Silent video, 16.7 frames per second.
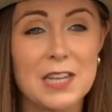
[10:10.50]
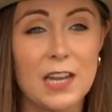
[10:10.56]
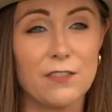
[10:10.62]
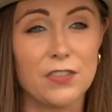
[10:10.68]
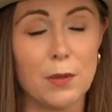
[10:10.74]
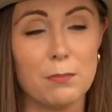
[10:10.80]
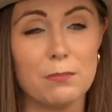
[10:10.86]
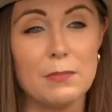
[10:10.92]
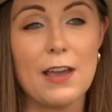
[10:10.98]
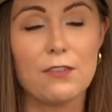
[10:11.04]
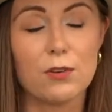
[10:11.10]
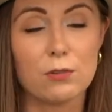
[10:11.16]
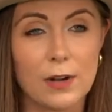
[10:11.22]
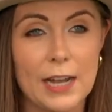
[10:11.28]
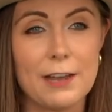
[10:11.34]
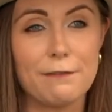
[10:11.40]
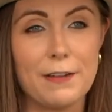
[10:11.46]
them never
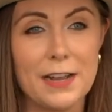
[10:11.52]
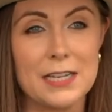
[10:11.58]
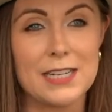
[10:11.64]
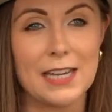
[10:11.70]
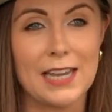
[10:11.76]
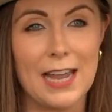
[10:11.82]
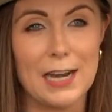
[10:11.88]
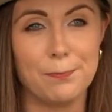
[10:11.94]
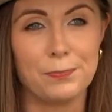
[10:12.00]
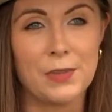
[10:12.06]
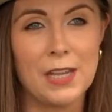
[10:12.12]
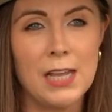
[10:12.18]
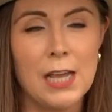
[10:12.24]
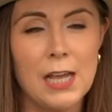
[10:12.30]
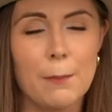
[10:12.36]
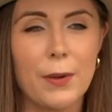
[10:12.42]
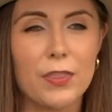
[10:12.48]
re-offend again.
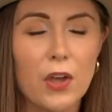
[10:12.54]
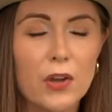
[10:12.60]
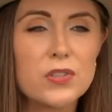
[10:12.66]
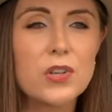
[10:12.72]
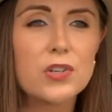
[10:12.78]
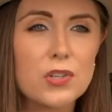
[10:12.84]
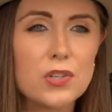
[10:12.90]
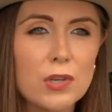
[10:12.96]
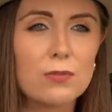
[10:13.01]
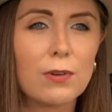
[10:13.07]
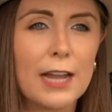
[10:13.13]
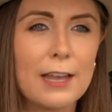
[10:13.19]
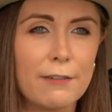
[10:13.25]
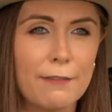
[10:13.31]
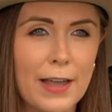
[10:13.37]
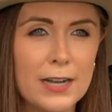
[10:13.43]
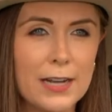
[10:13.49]
But those who do
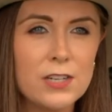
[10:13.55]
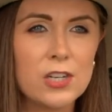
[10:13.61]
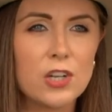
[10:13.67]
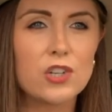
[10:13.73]
re-offend